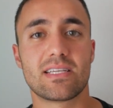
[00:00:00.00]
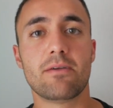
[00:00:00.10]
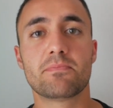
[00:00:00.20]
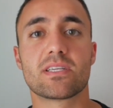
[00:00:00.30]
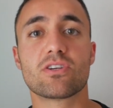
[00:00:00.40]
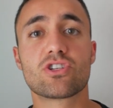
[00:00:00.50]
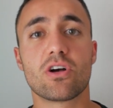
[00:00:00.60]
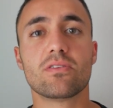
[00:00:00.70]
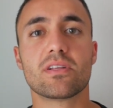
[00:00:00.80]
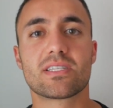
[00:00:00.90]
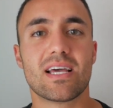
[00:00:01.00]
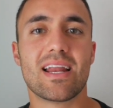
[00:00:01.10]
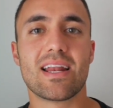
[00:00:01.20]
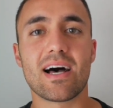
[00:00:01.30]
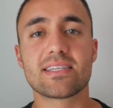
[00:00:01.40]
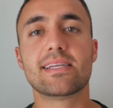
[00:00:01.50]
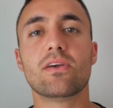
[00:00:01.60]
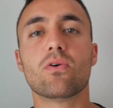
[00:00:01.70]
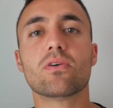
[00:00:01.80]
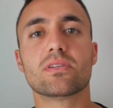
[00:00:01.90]
hips and shoulders nicely
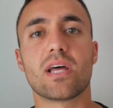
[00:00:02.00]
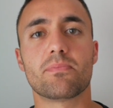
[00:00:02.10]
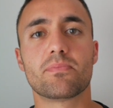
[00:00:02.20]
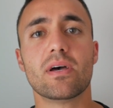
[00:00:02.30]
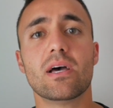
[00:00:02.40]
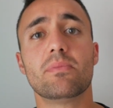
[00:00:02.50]
oiled up